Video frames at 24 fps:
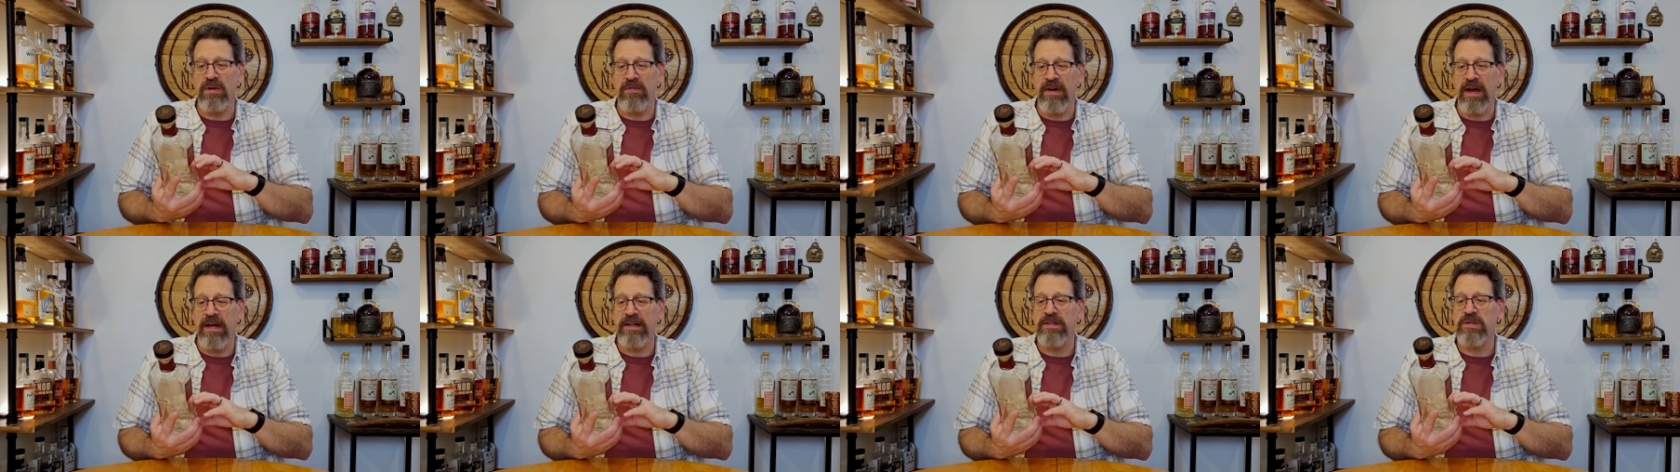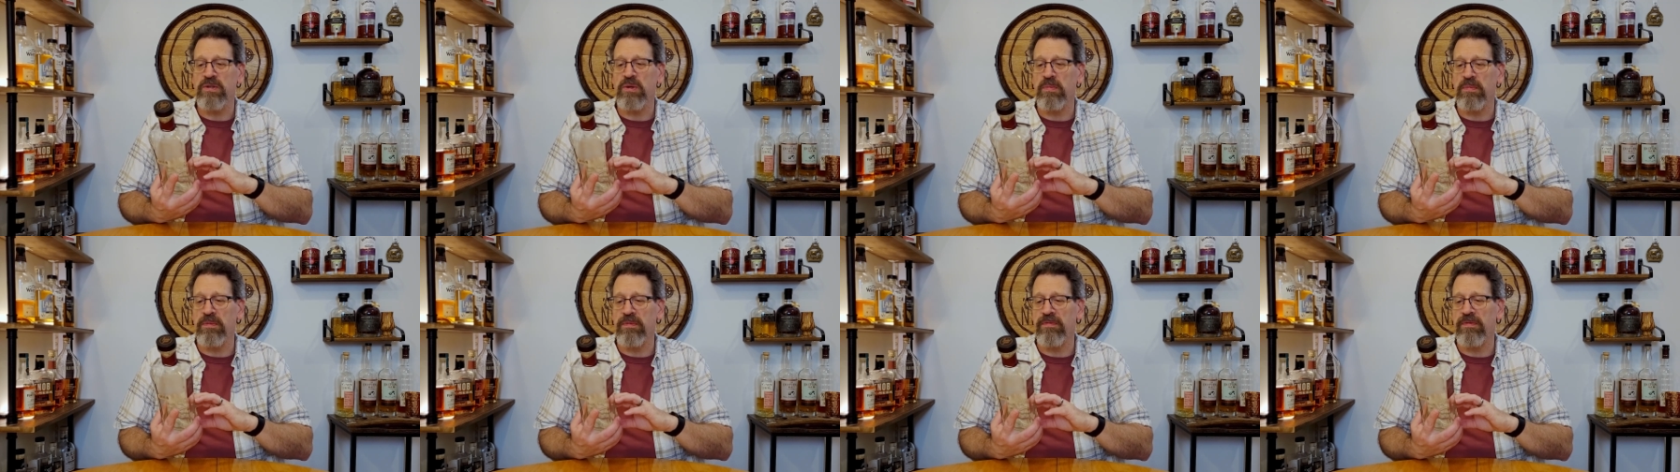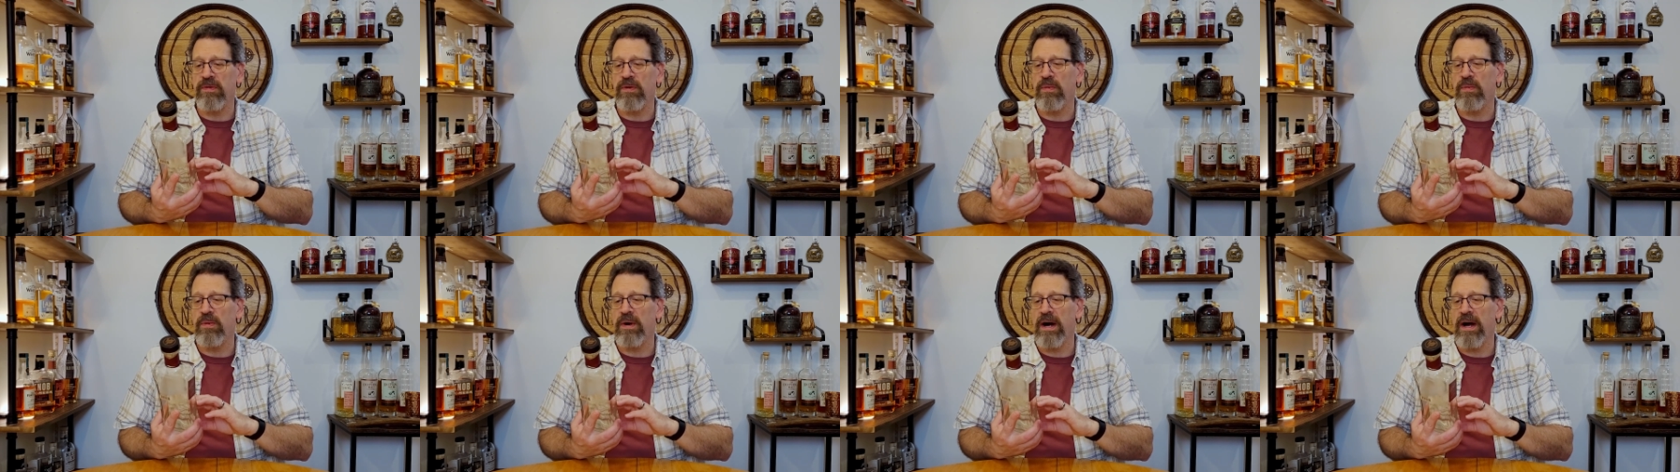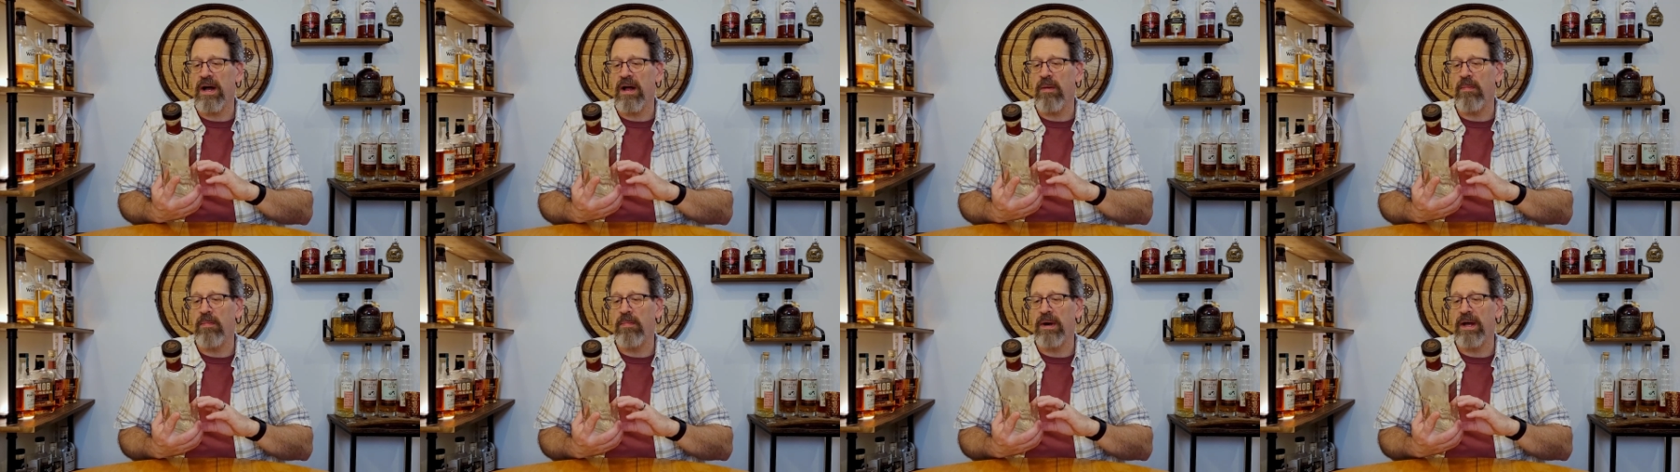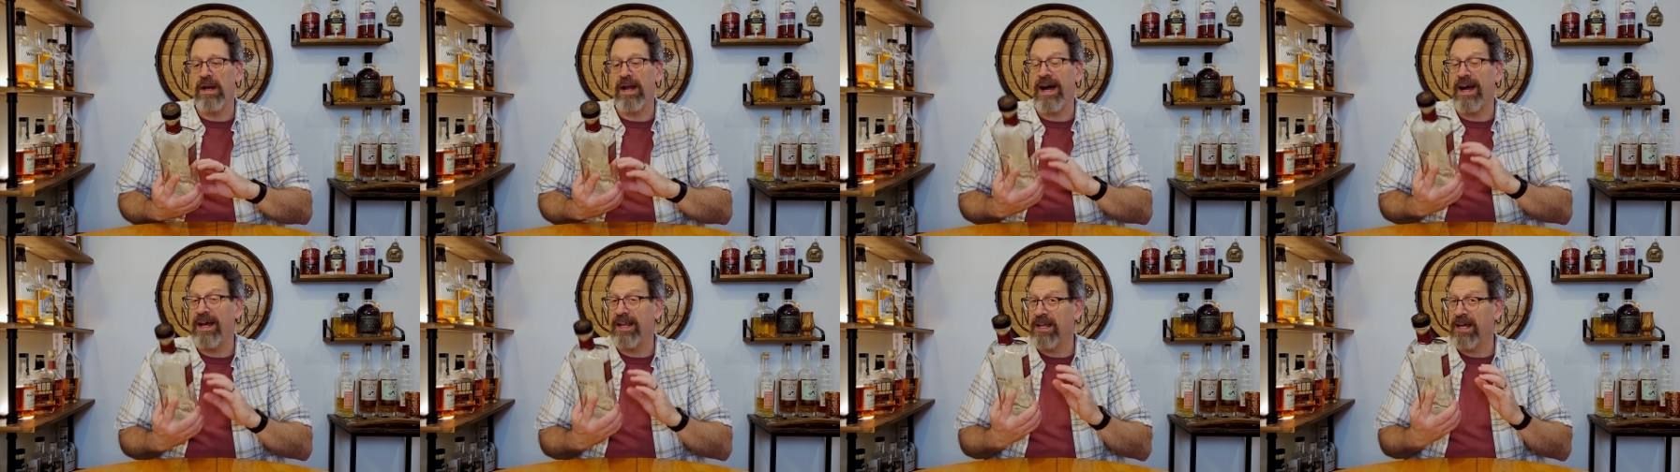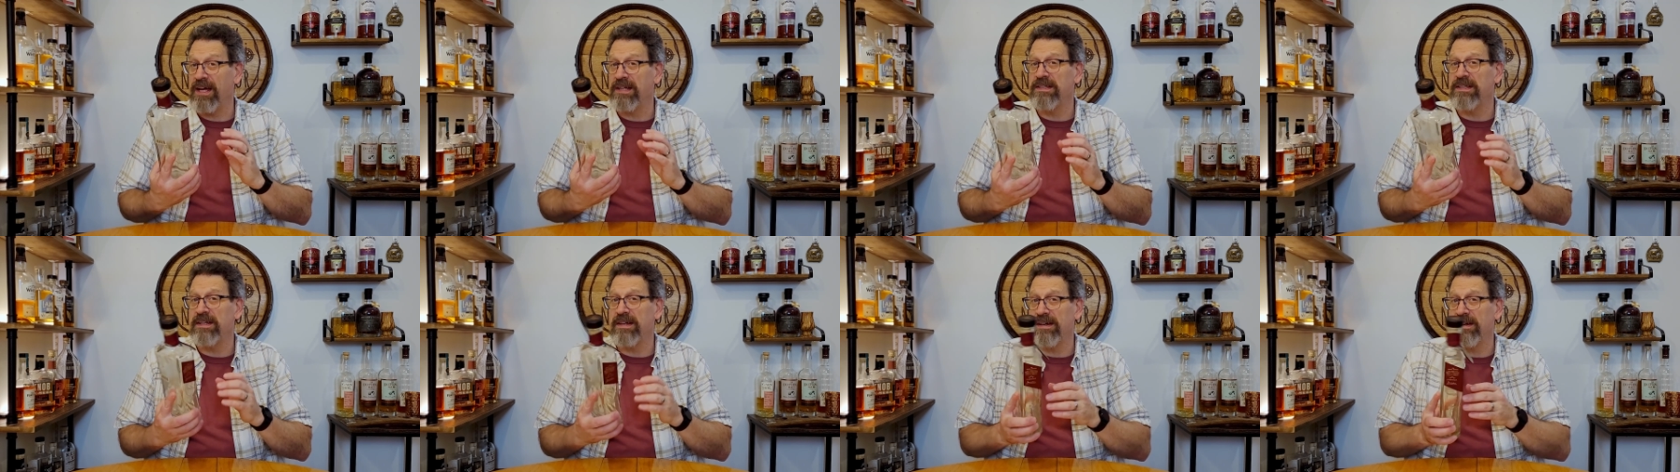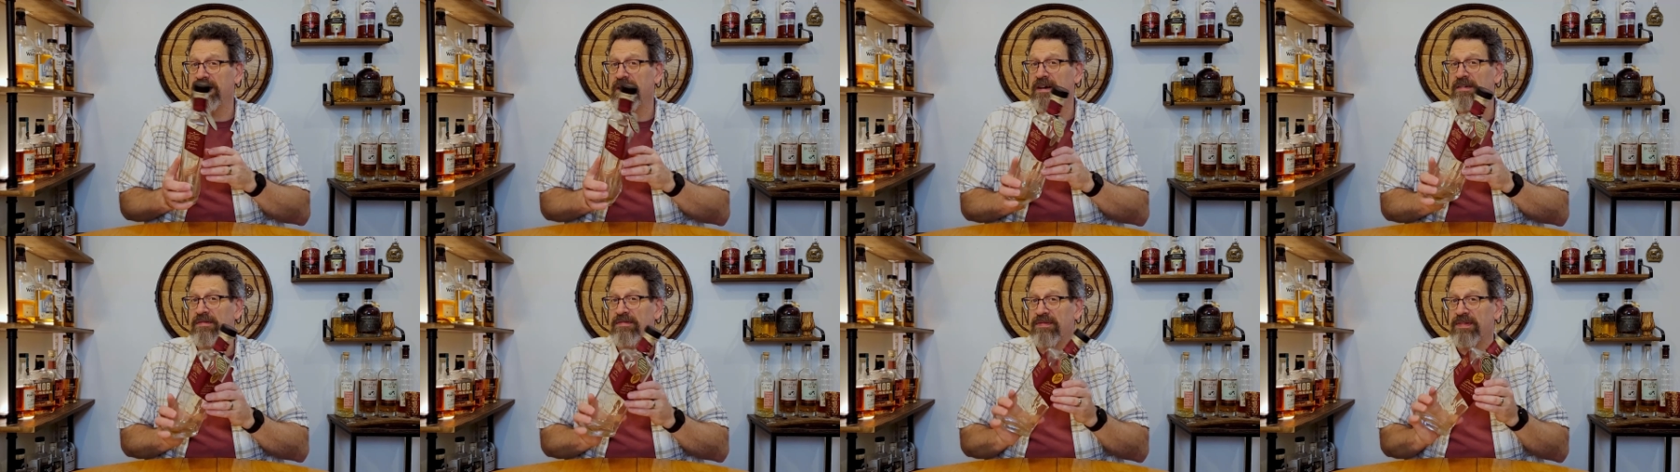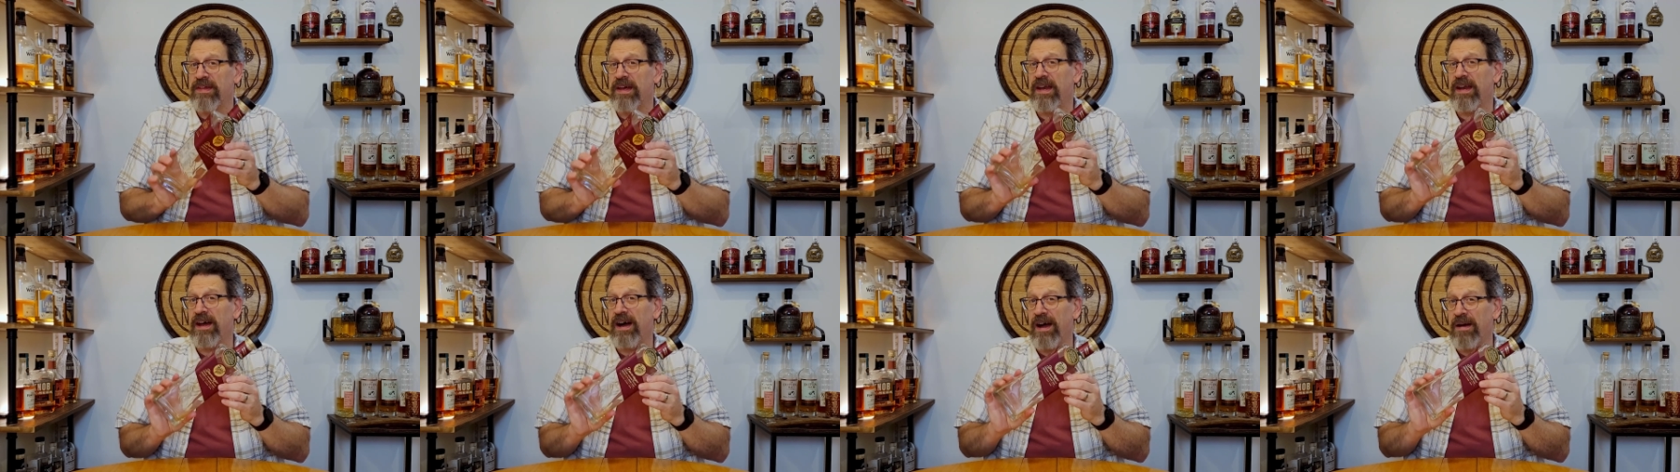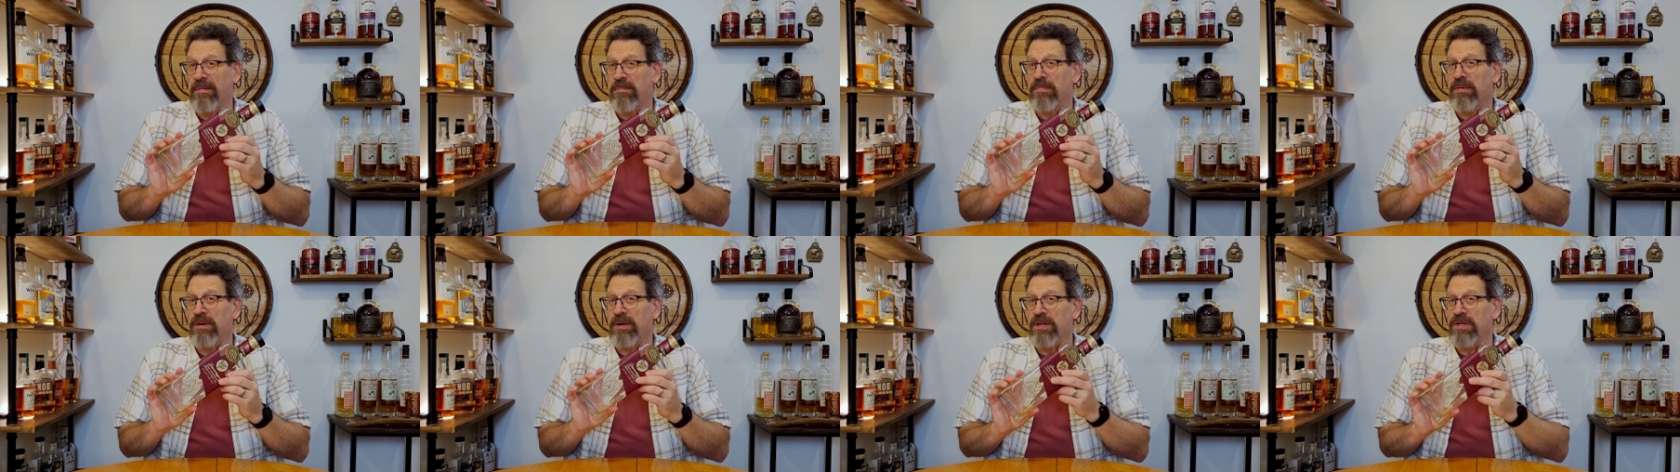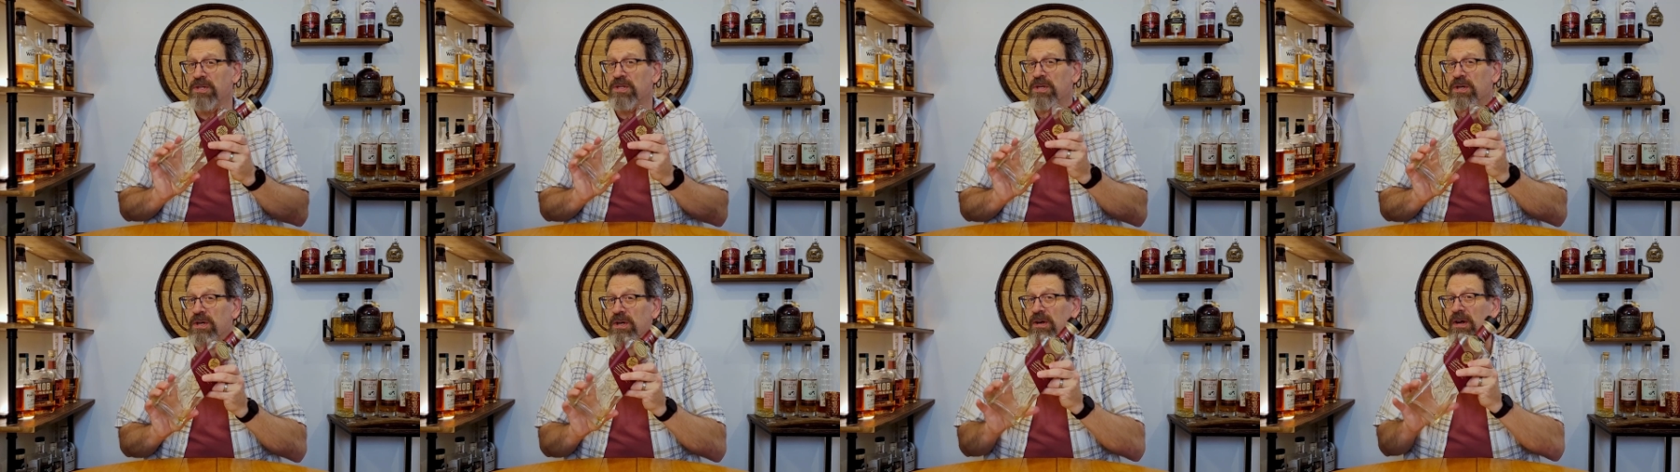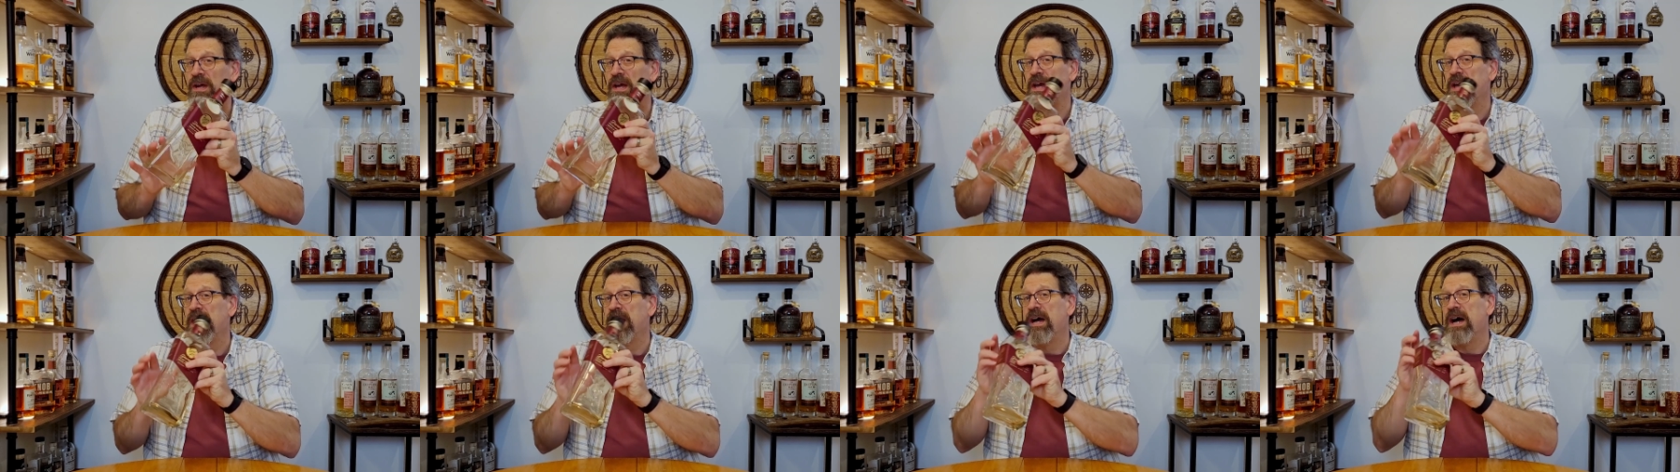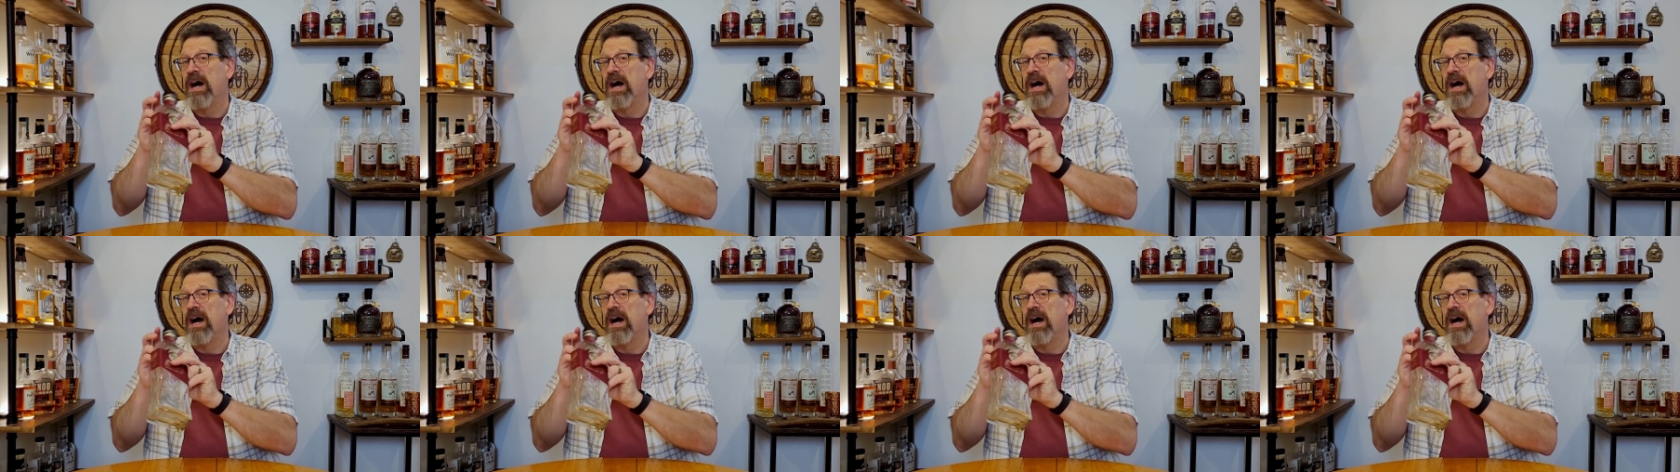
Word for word: I've had this open for a while, but I liked it enough that I'm pretty sure